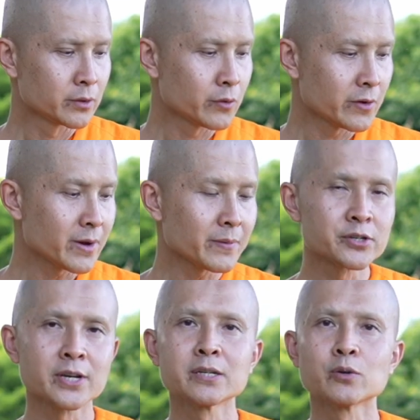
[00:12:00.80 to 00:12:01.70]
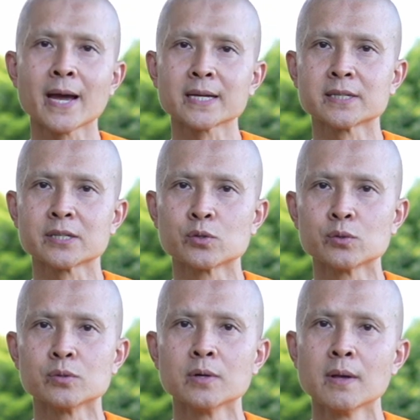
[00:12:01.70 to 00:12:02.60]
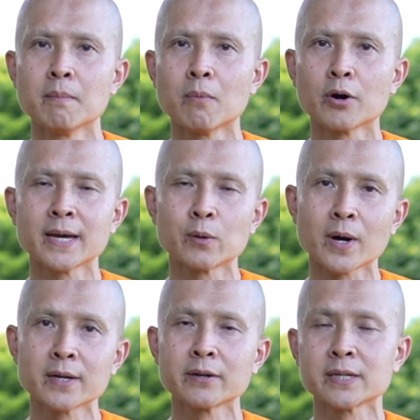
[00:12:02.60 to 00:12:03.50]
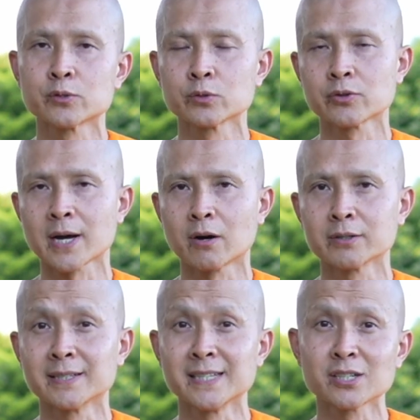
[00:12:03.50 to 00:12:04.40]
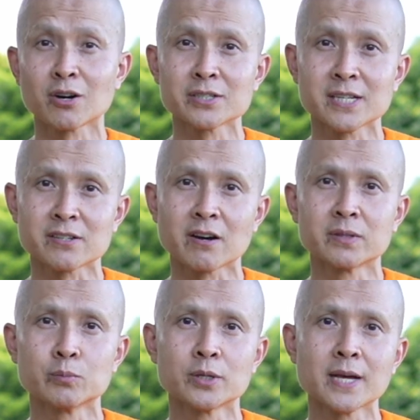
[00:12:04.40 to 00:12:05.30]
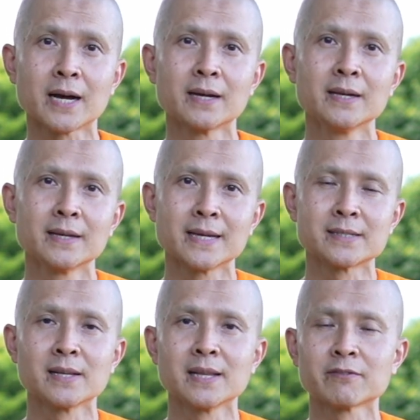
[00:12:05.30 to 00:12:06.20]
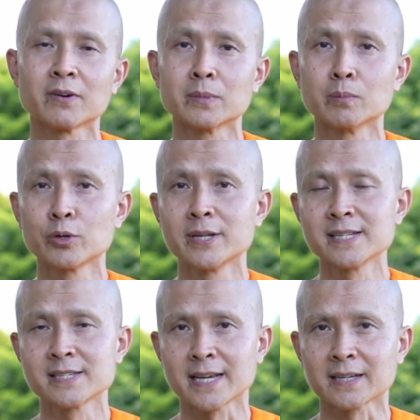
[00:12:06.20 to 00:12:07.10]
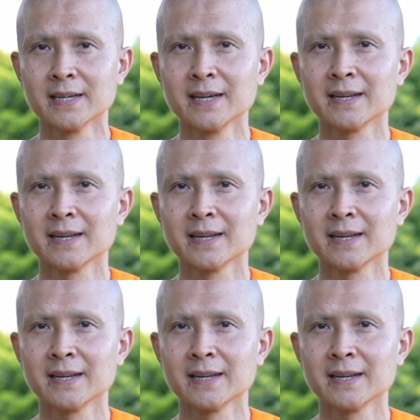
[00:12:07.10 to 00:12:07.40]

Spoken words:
You will have a chance to access to more than 100 sutras or the discourses of the Buddha that select from the Buddhist text.